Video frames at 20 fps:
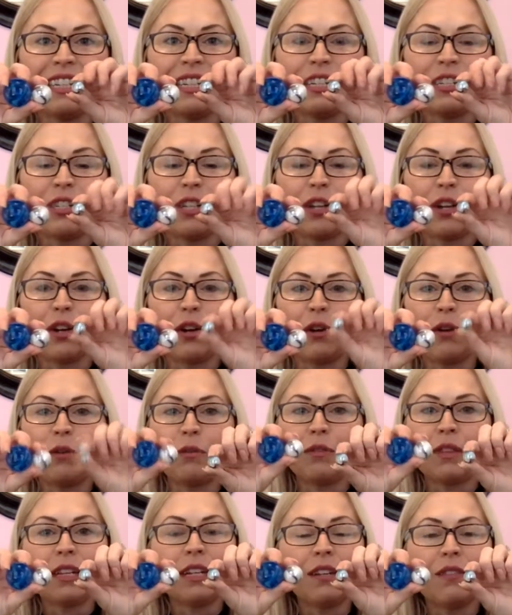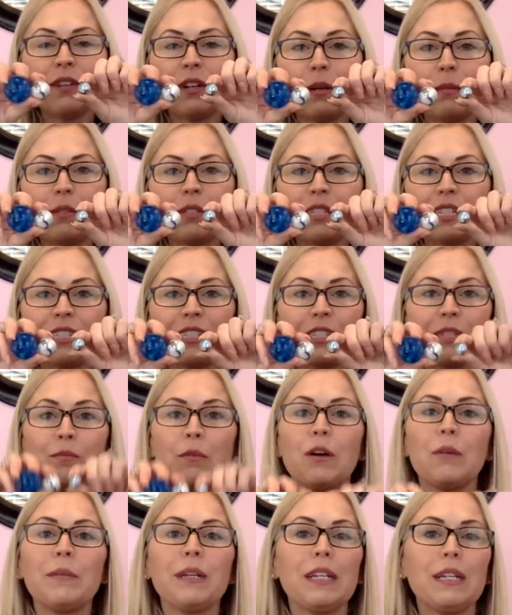So think of it almost as a
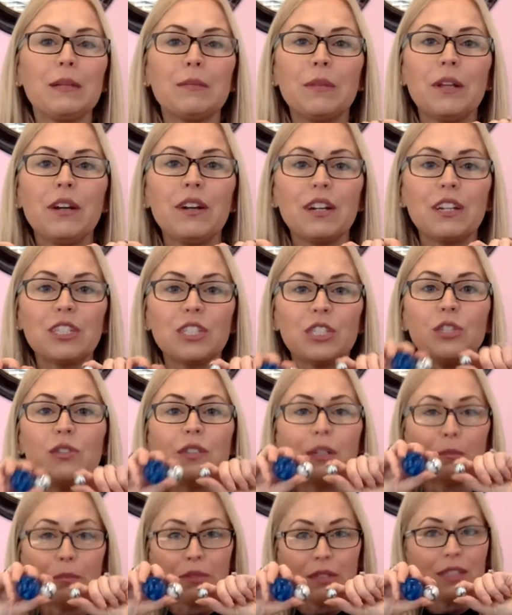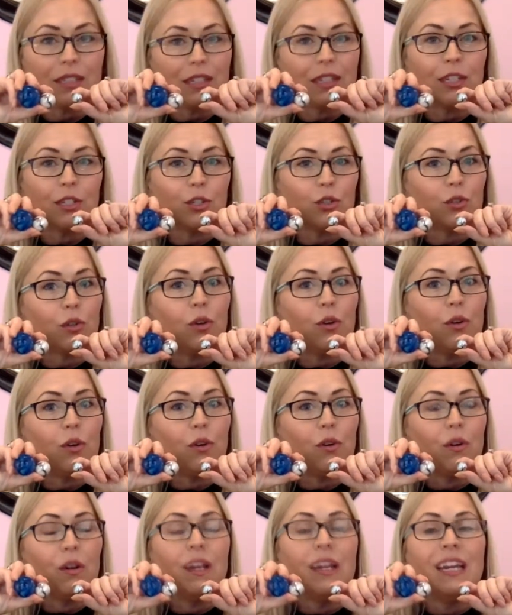small, medium, large. You completely
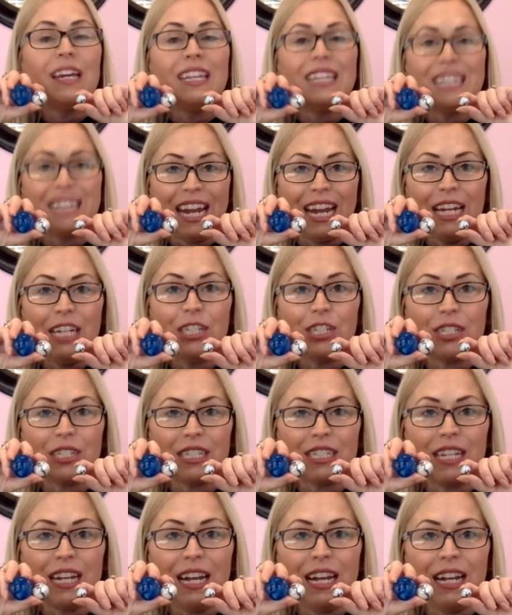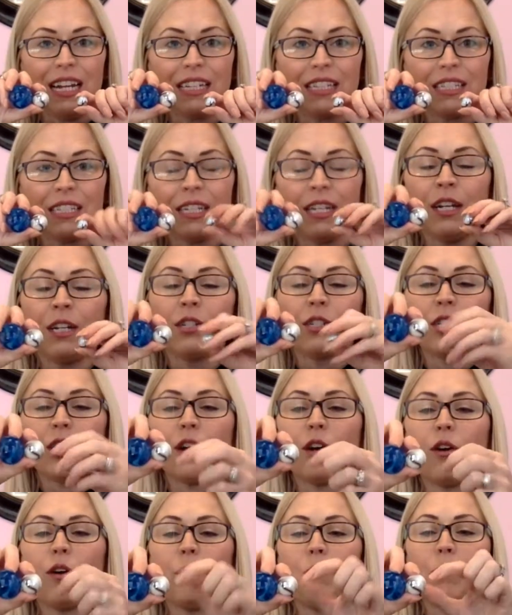control the agent size.
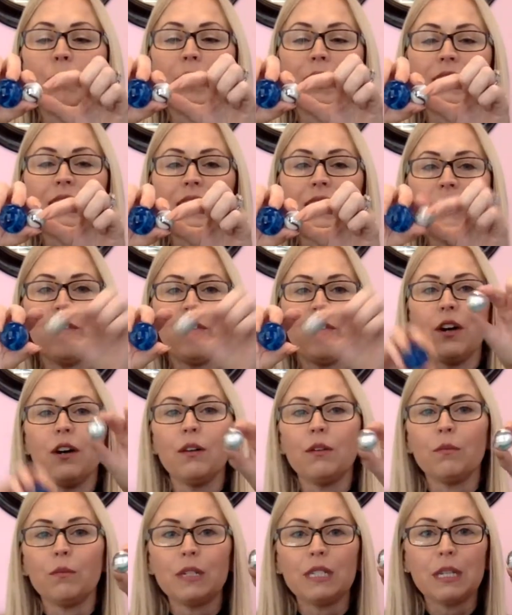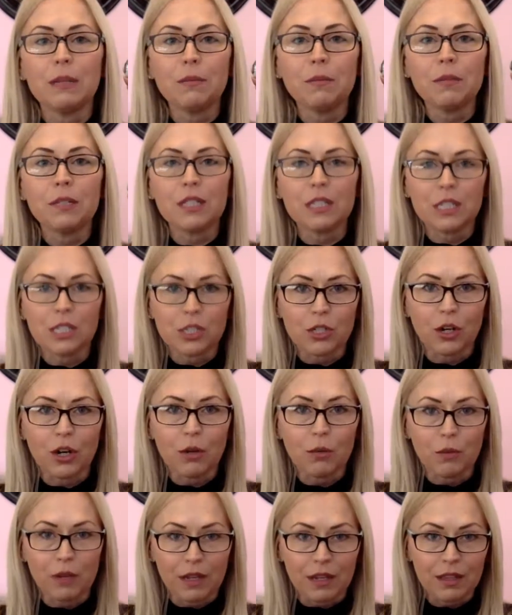So by default, we typically
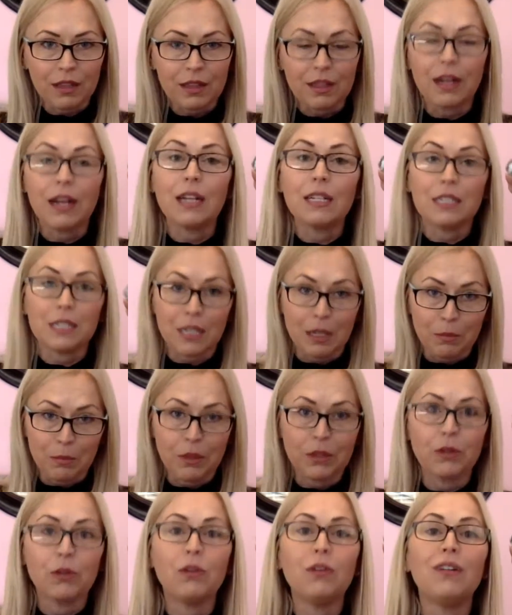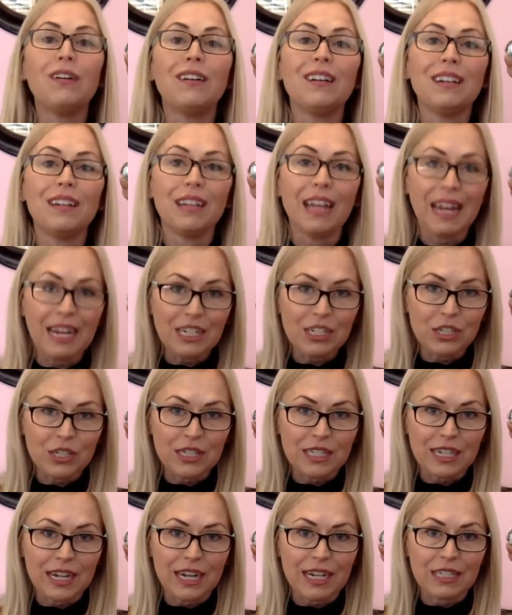start with a typical agent
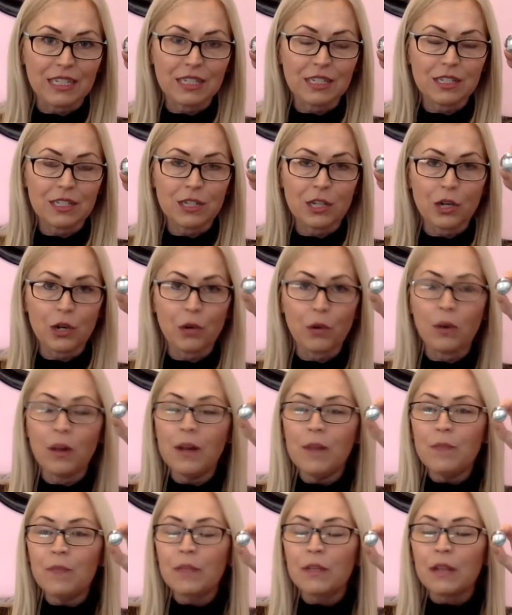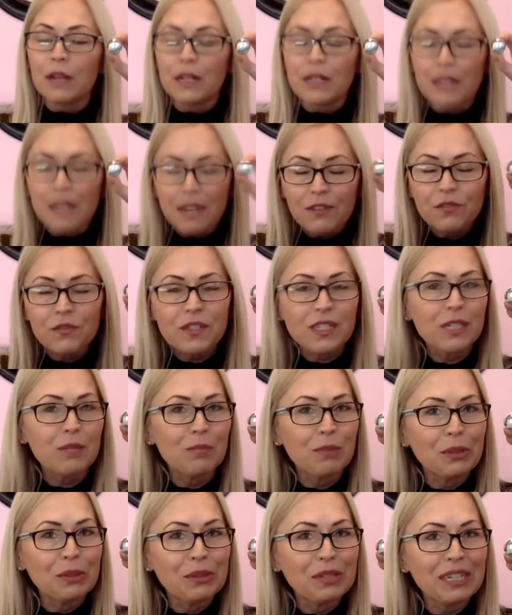size. So enough
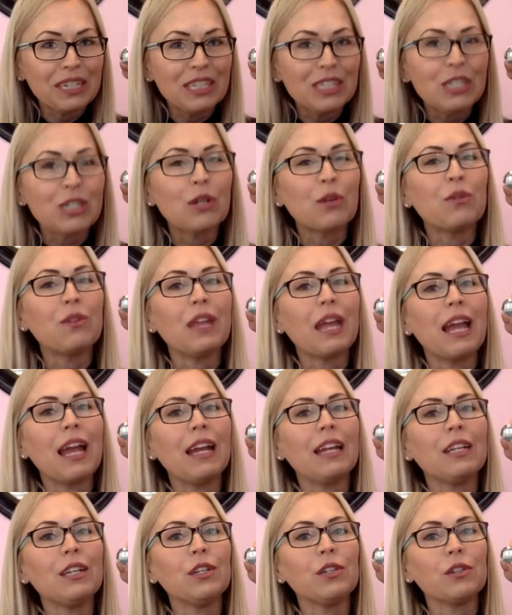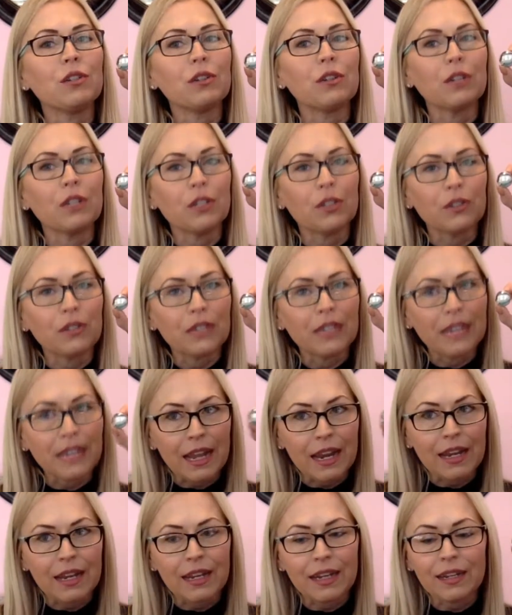visibility so that you're
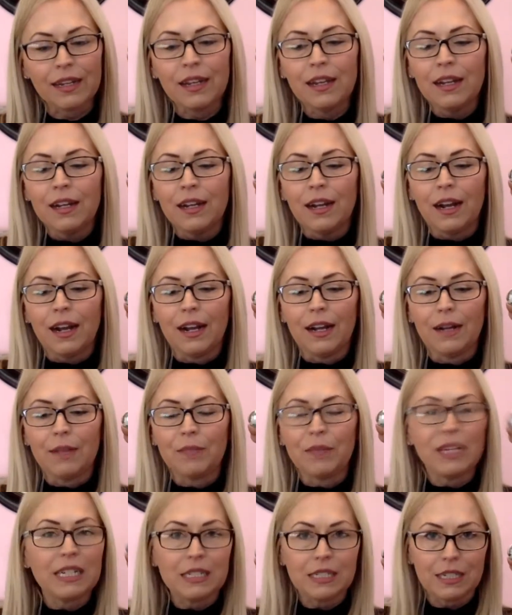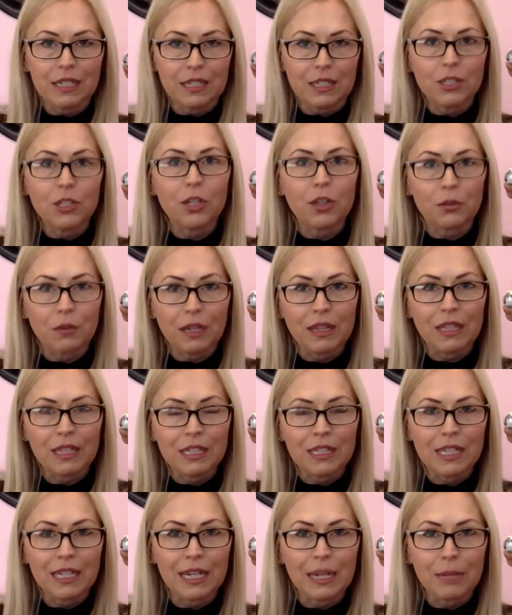getting insight into the right
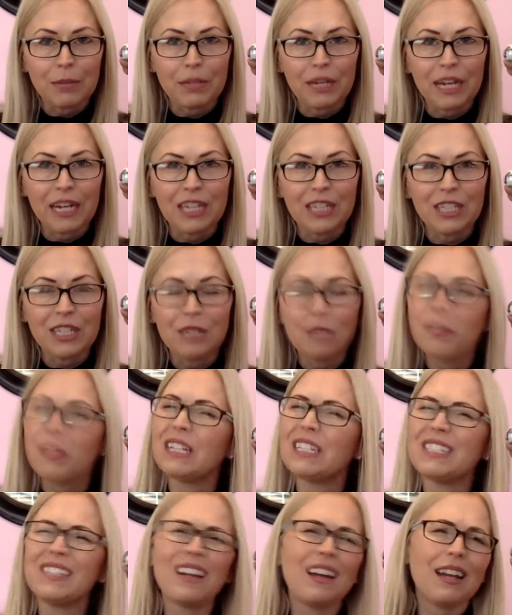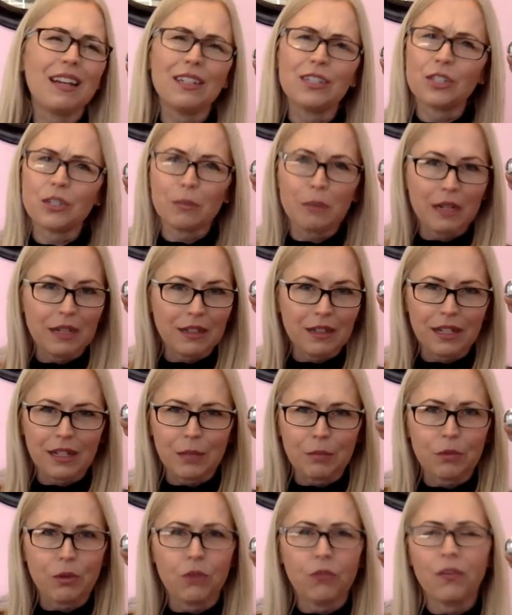things in the application, but it's not instrumenting like
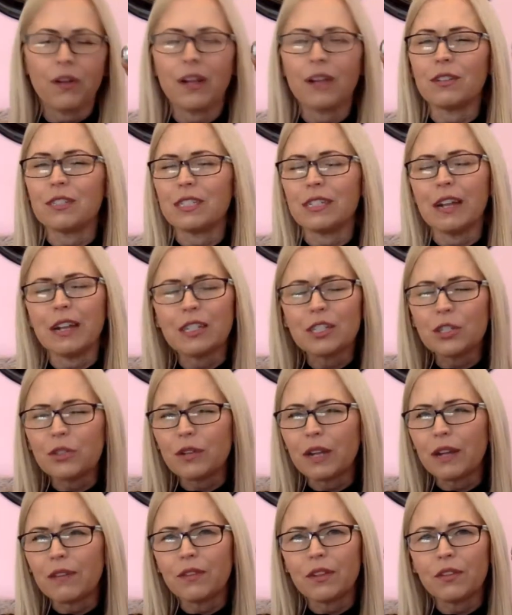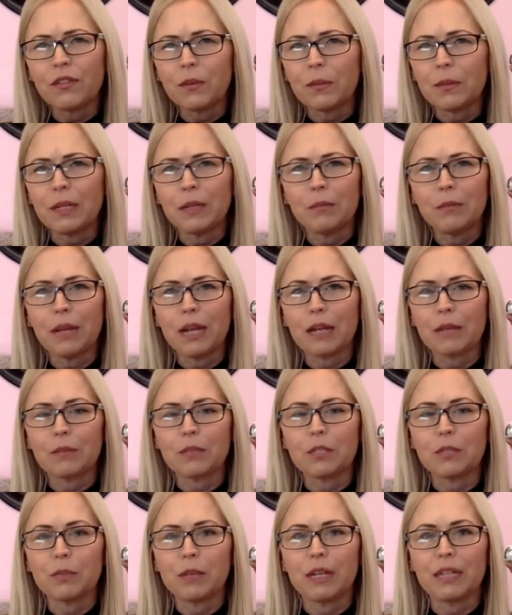a profile. It's not too heavy from an impact
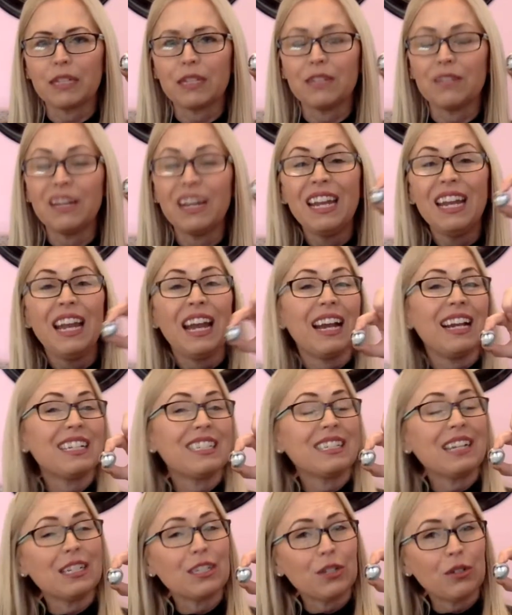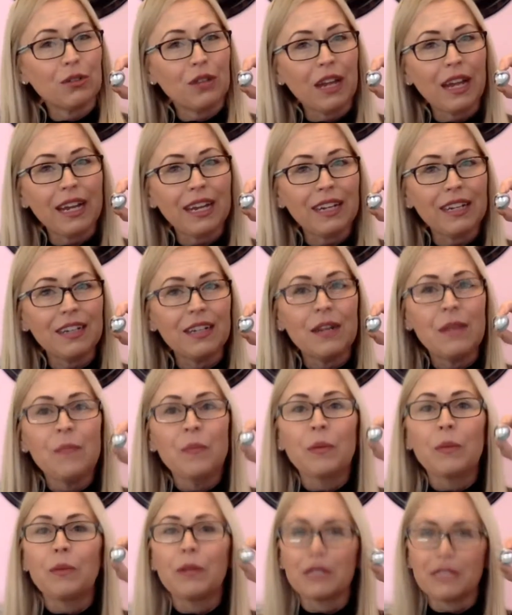perspective, and it's not too light
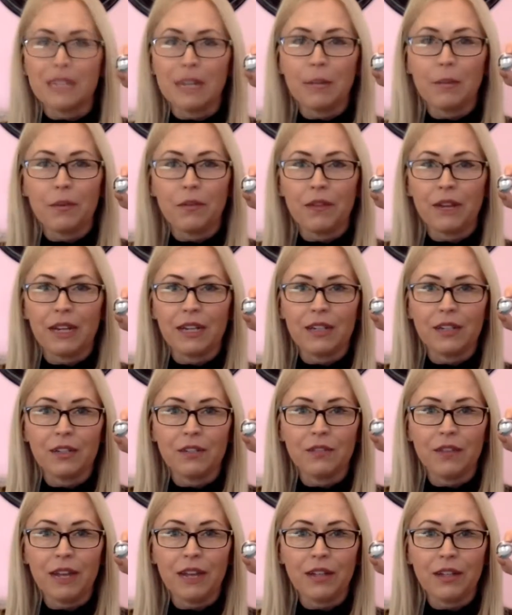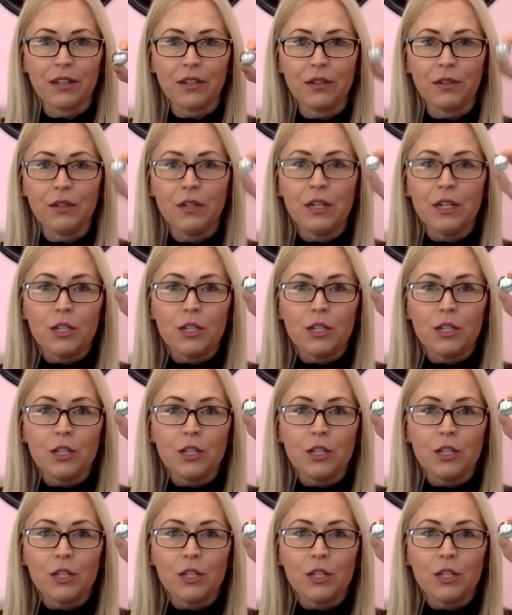where it's not providing good value.